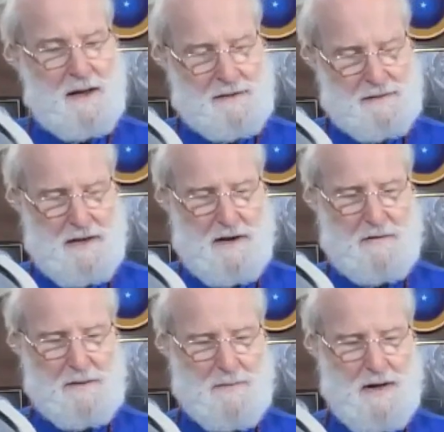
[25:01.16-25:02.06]

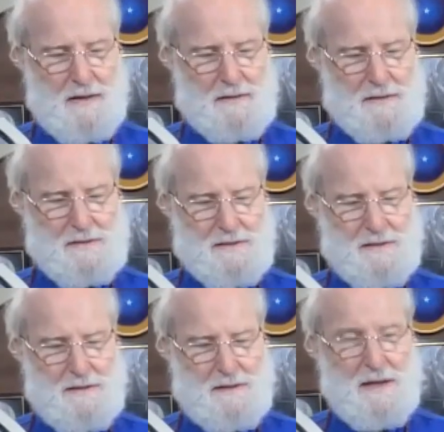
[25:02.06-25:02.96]
uncaring minds.
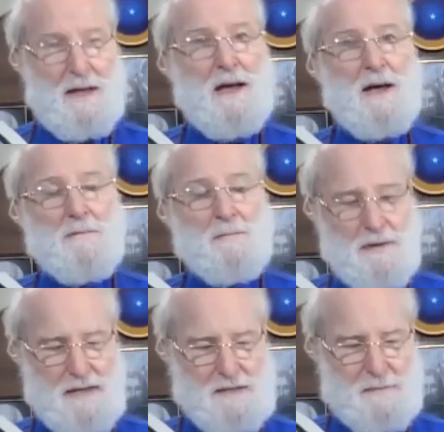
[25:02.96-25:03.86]

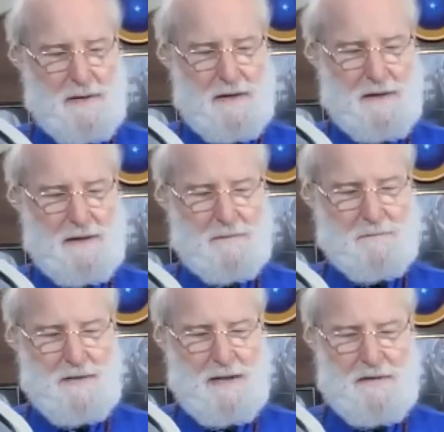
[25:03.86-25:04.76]
Bless me,
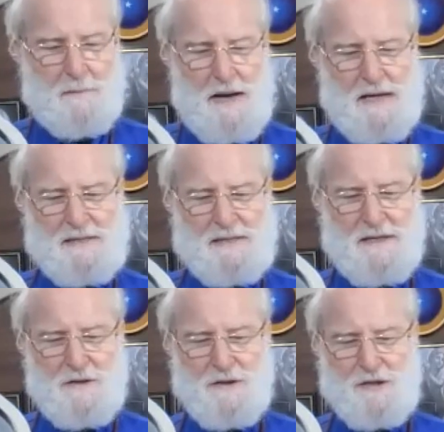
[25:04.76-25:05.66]
that by a
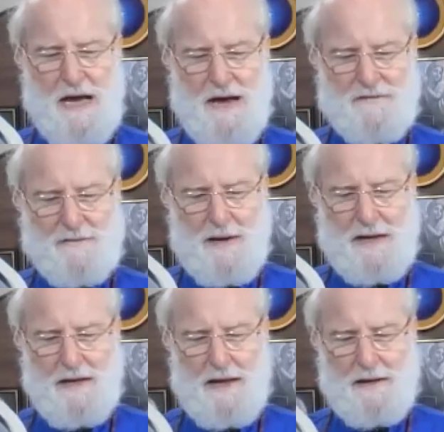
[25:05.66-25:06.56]
single shaft of my
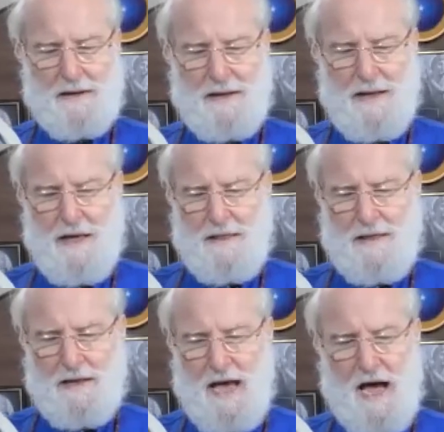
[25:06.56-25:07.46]
light,
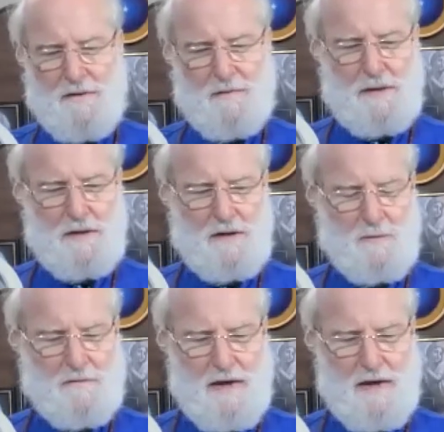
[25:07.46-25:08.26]
the gathering gloom of